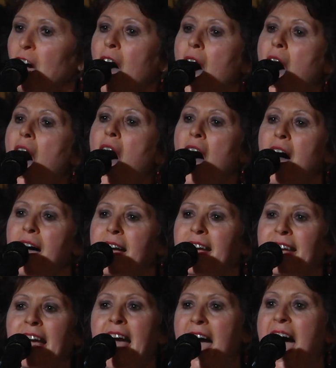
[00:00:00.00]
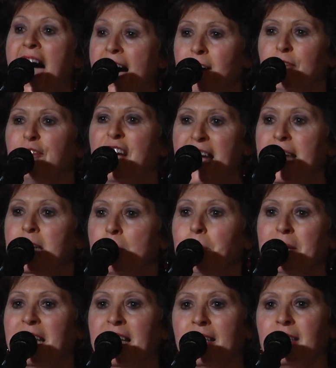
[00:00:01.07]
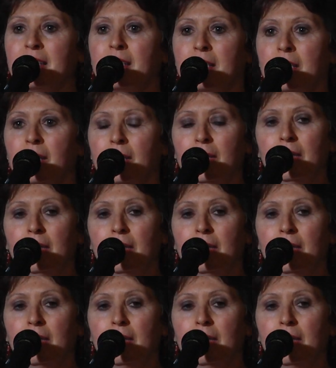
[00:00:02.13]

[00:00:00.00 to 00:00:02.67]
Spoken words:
I have enemies.